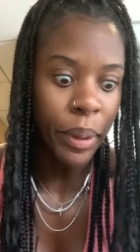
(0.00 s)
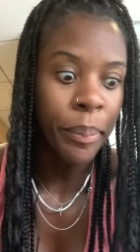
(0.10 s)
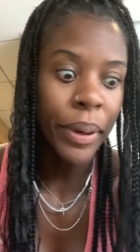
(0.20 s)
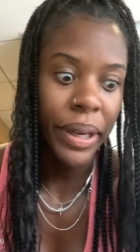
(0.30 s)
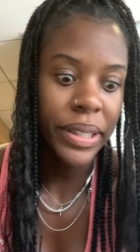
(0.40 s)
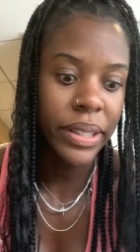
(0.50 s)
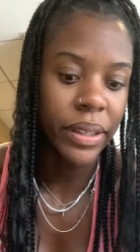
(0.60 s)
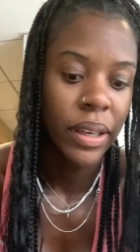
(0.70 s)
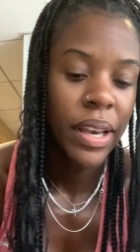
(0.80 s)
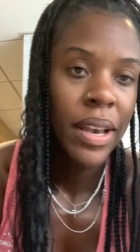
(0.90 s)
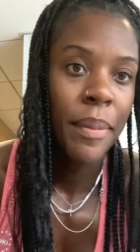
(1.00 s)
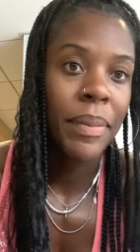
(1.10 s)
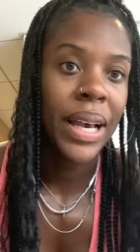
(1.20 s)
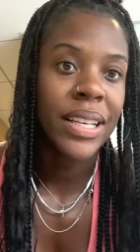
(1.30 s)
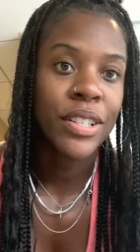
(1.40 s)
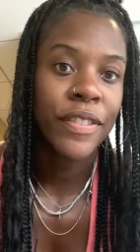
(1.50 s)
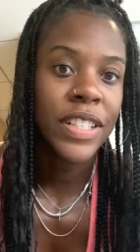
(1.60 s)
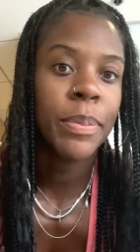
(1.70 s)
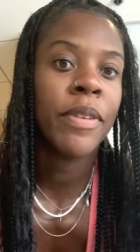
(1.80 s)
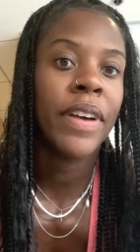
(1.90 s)
But my service
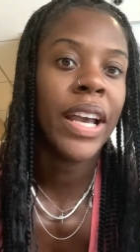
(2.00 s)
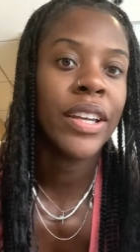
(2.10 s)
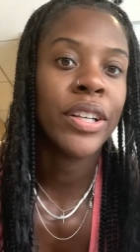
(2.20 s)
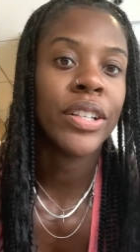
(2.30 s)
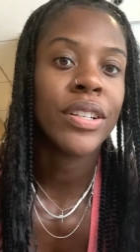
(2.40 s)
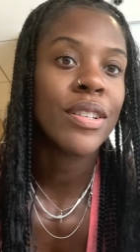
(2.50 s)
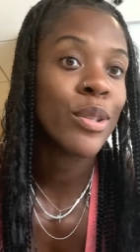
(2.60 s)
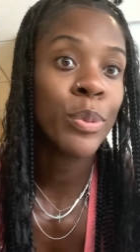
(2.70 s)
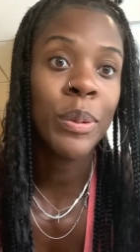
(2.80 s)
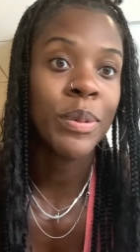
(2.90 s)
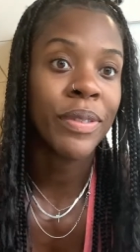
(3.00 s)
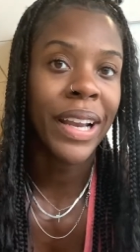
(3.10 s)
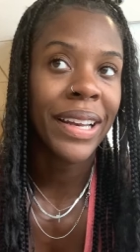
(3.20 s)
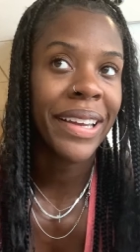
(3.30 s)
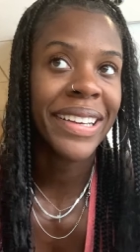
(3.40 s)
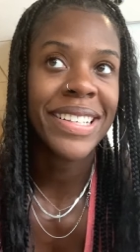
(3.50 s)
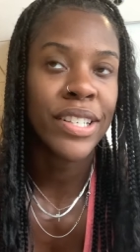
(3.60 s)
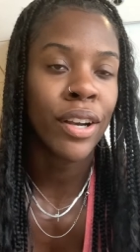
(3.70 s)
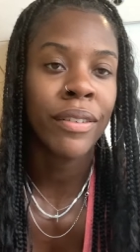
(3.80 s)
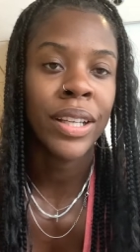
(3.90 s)
provider swooped right in because he
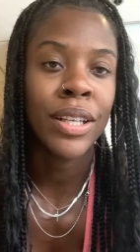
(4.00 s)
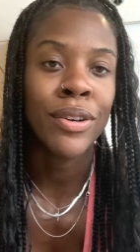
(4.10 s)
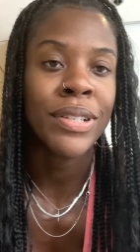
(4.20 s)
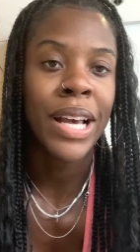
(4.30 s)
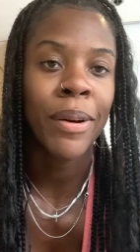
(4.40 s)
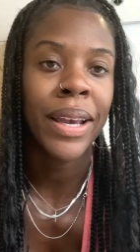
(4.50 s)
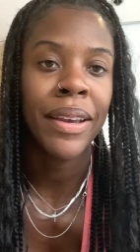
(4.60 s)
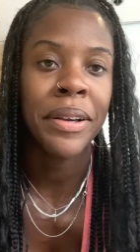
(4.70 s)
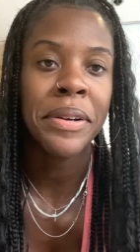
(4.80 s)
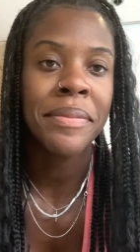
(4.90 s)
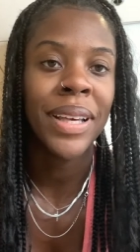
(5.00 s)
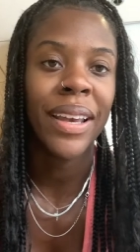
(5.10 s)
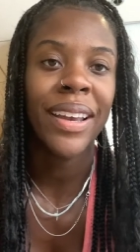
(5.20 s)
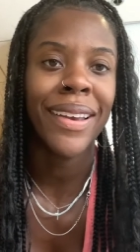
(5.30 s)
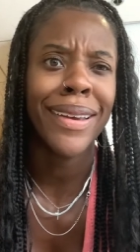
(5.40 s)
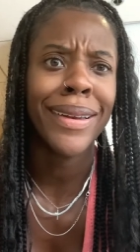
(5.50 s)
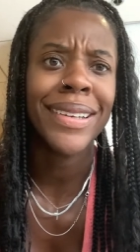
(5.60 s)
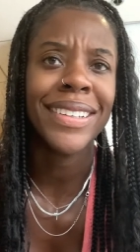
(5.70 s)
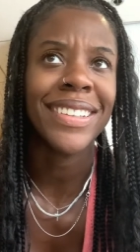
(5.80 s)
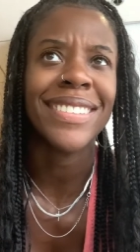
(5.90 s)
already knows how I am.
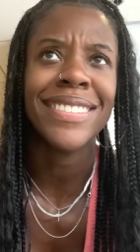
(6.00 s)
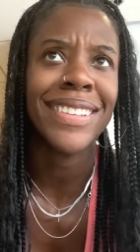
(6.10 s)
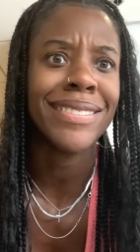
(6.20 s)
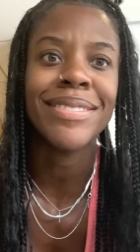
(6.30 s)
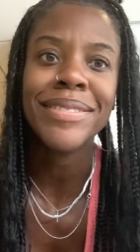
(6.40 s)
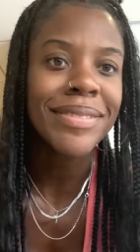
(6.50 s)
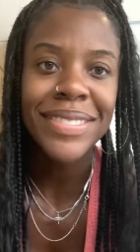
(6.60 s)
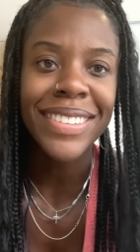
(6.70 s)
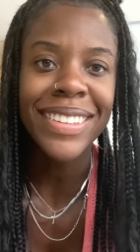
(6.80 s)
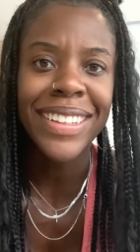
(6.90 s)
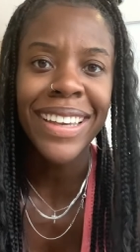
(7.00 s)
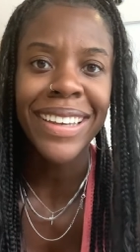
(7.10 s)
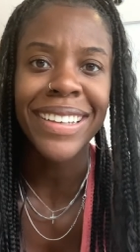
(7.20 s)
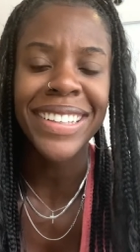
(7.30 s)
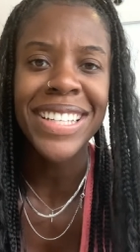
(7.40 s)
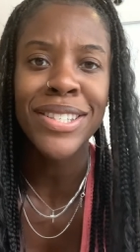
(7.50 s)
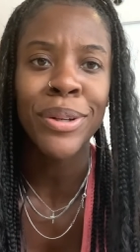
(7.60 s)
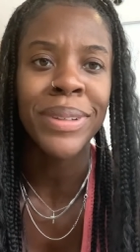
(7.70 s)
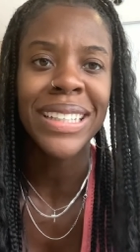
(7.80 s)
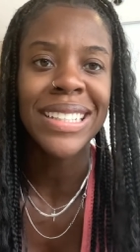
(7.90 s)
And yeah, it's
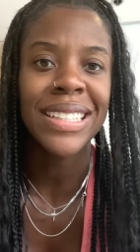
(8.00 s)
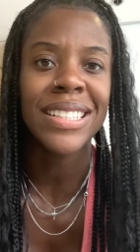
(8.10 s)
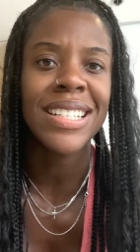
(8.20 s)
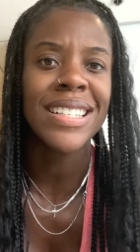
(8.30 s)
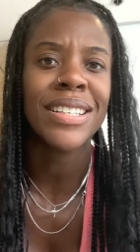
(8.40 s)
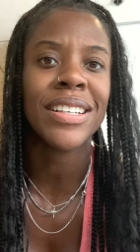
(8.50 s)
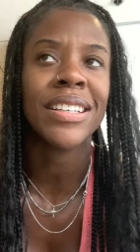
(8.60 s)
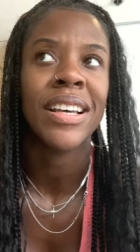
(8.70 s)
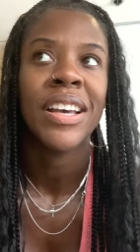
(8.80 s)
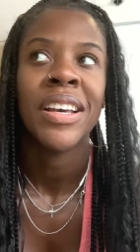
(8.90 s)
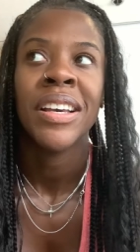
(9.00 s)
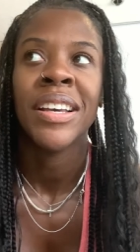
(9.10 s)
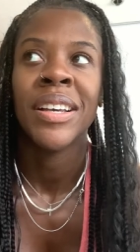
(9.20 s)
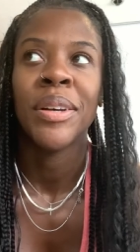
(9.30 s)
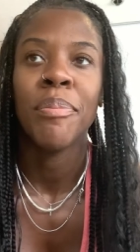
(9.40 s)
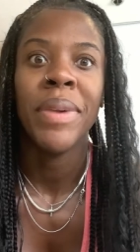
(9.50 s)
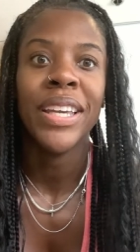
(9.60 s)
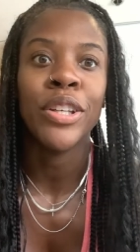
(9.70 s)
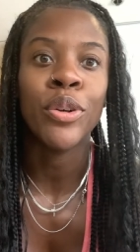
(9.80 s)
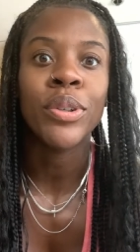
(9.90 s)
so easy just to make
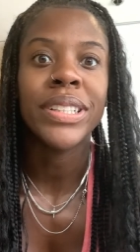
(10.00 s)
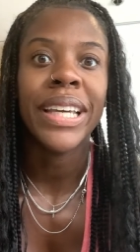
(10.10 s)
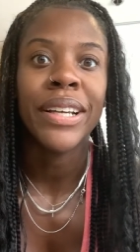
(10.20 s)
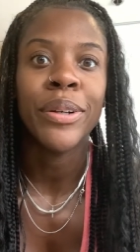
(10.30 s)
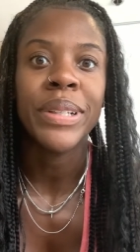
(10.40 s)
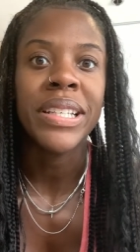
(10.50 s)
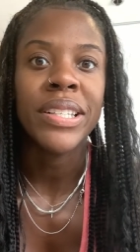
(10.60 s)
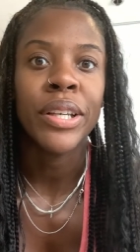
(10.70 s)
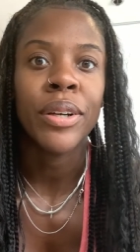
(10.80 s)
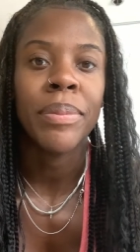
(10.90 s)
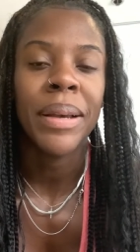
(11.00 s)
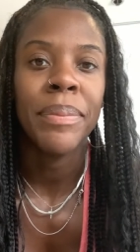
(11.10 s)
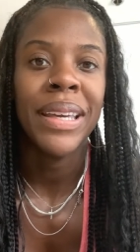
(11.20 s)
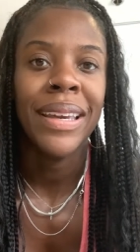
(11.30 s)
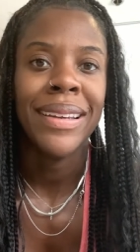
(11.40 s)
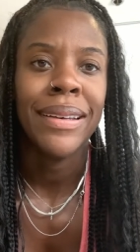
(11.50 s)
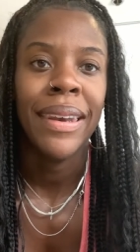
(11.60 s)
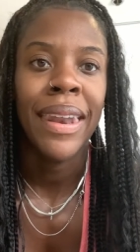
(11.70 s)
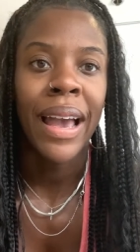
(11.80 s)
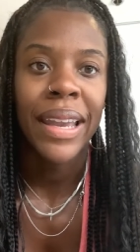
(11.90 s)
your day go easier by
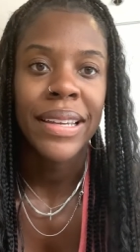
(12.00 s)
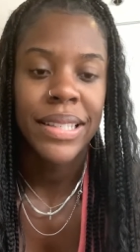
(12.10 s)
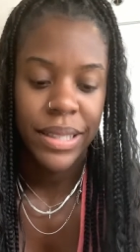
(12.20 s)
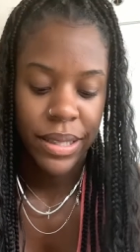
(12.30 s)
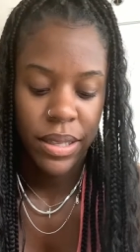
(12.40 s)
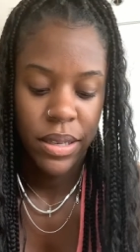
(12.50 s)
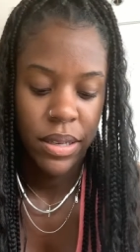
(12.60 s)
being nice.